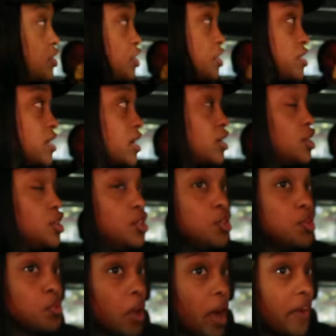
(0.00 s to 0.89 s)
She said,
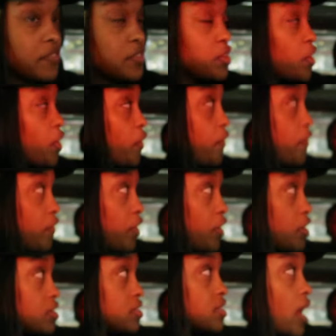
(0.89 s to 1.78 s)
you have to go
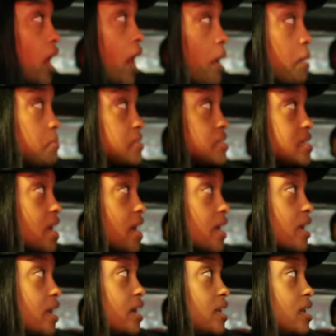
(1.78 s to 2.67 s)
first, I'm
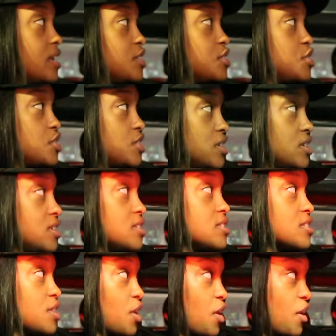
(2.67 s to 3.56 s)
second, and
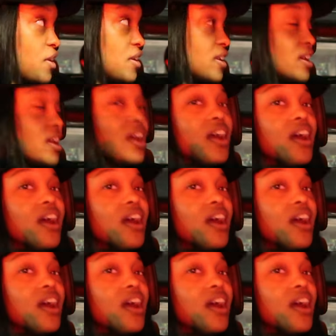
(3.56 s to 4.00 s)
she's third.